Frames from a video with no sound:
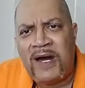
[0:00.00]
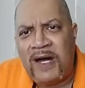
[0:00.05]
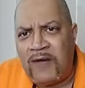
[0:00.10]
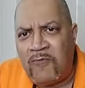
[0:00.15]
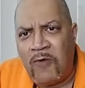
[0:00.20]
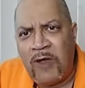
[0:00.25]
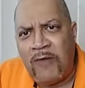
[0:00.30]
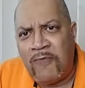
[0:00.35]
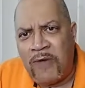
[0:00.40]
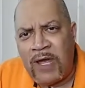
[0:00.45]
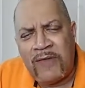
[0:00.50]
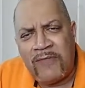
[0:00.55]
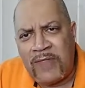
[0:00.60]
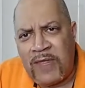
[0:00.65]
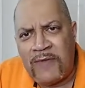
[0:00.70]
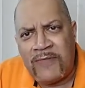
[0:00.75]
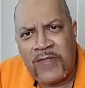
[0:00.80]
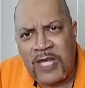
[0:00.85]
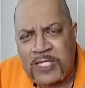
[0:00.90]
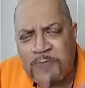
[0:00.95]
where
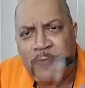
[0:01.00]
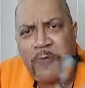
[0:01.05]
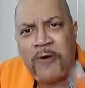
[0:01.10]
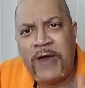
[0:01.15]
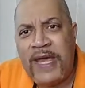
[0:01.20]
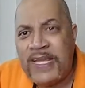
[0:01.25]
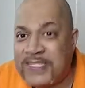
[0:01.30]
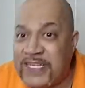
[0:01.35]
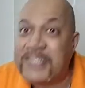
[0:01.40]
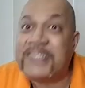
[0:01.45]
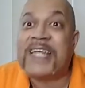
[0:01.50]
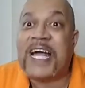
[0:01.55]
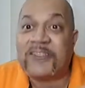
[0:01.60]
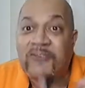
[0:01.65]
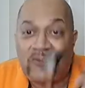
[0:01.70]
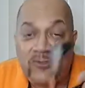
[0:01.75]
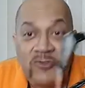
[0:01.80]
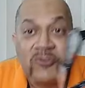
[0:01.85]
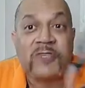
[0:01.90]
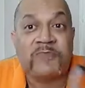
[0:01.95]
there's praise, and it's not the
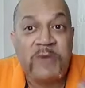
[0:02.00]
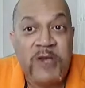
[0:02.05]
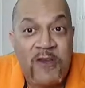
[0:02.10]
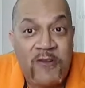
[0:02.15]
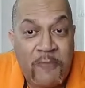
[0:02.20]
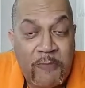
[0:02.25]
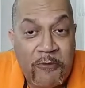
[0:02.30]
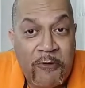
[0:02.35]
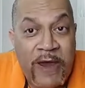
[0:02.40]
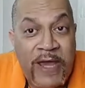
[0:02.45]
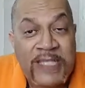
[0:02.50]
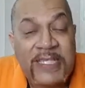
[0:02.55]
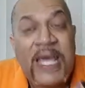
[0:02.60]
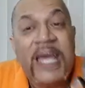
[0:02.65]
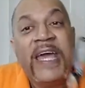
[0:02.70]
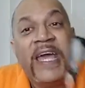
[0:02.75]
true spirit of praise.